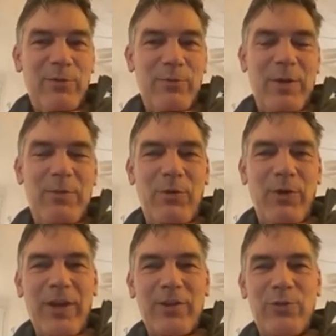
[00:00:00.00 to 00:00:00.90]
maybe
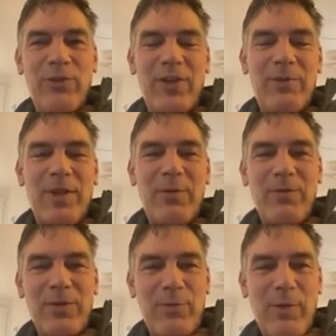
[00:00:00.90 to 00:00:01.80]
we can do the same type
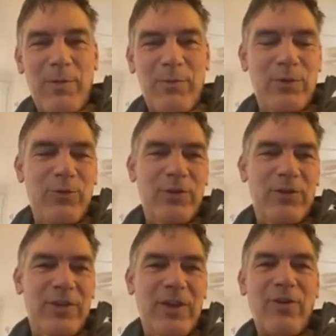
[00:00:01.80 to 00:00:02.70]
of experiment we do
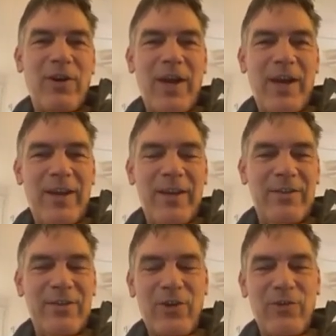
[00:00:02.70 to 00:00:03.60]
in coli
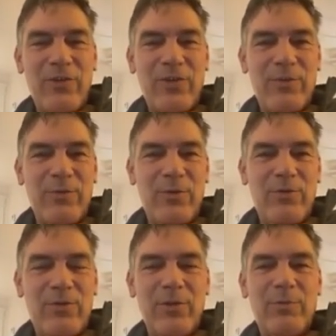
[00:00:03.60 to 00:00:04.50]
and discover some
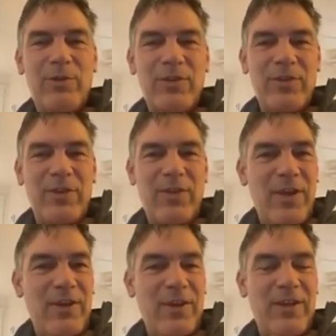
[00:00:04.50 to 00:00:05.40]
cool, some interesting
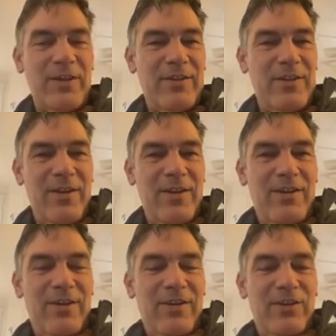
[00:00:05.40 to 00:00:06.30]
thing. And
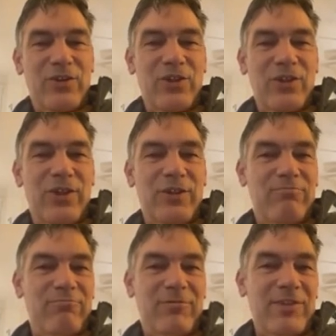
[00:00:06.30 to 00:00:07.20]
she
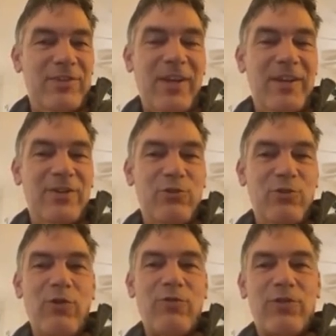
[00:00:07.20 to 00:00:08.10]
decided to
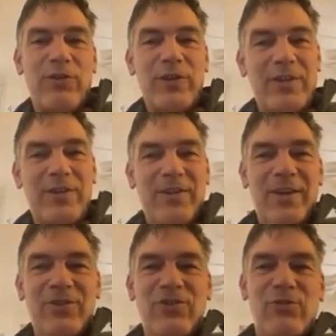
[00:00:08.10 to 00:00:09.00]
go for it,
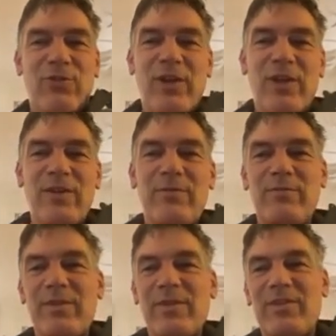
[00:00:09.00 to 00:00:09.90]
and she really
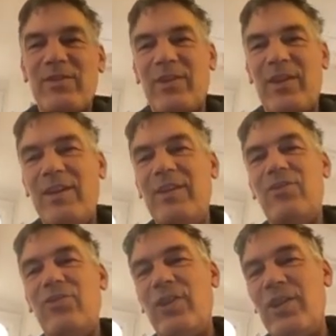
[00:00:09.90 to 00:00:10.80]
start
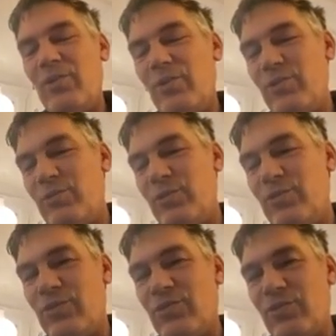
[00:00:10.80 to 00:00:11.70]
initiated all the
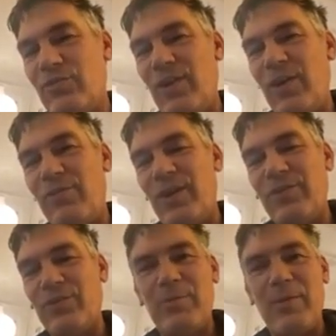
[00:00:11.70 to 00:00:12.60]
research on fly
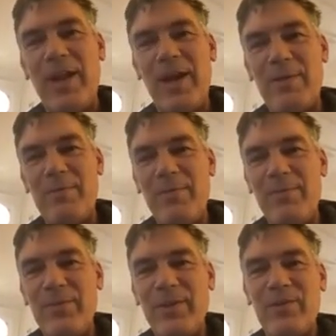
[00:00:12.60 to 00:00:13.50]
olfaction in my lab.
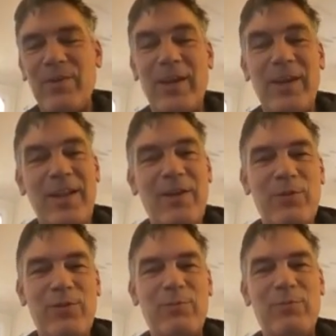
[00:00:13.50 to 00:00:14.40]
So again, that
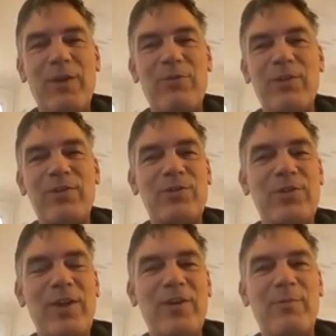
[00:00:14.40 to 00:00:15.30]
was a big risk to
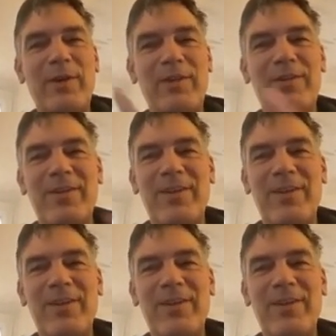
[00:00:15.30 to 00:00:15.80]
take, but